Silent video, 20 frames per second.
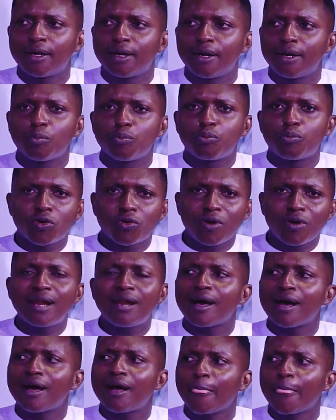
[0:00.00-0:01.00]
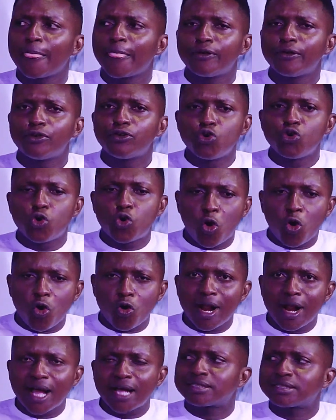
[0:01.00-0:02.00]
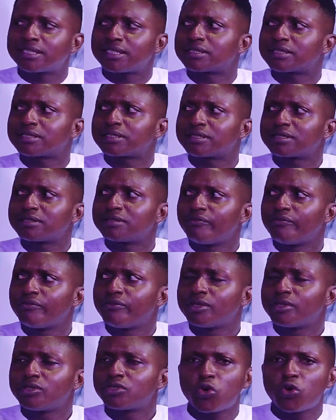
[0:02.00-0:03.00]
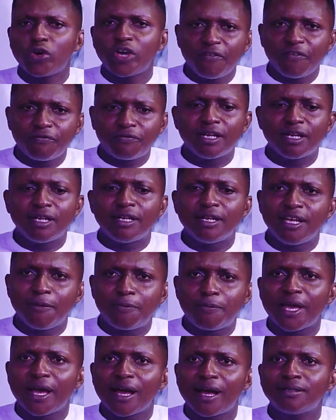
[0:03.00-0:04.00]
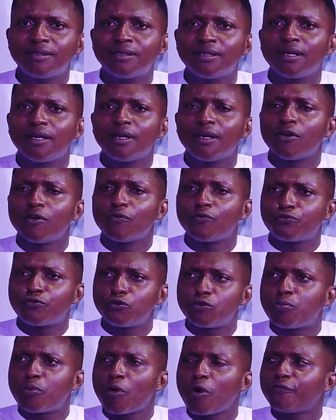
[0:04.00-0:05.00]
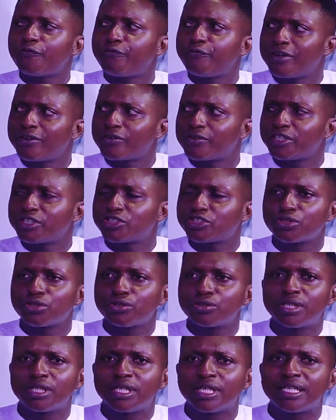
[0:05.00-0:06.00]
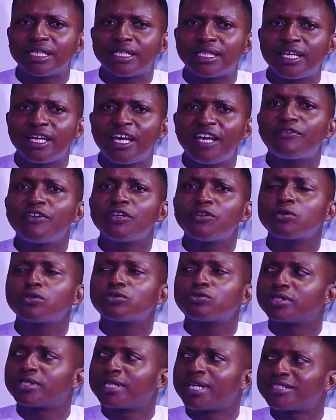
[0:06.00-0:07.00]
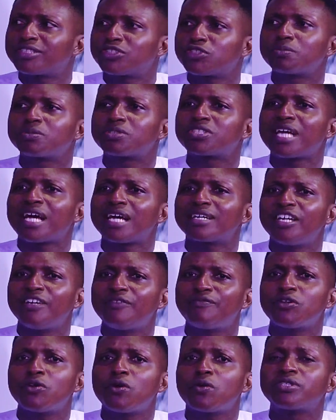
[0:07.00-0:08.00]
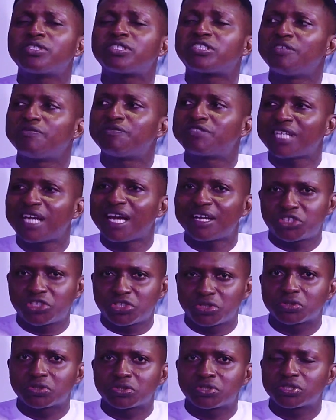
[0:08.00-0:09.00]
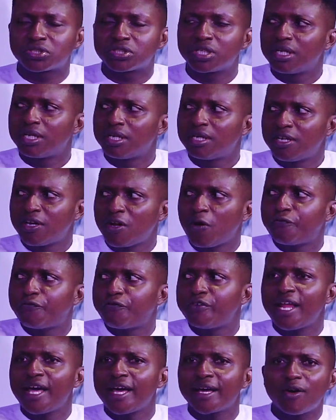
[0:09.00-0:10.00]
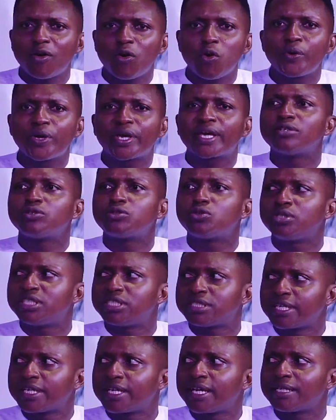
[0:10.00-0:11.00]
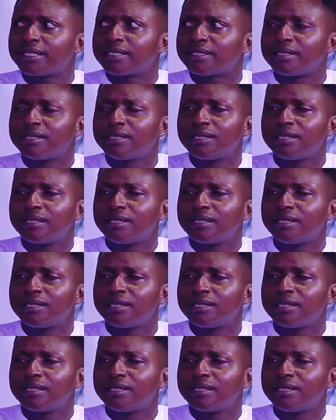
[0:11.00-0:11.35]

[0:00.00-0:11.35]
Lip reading: But rather, you correct it. So if the Libyan Football Federation, if they don't get if they don't receive sanctions, they'll feel like, oh, we can do this again.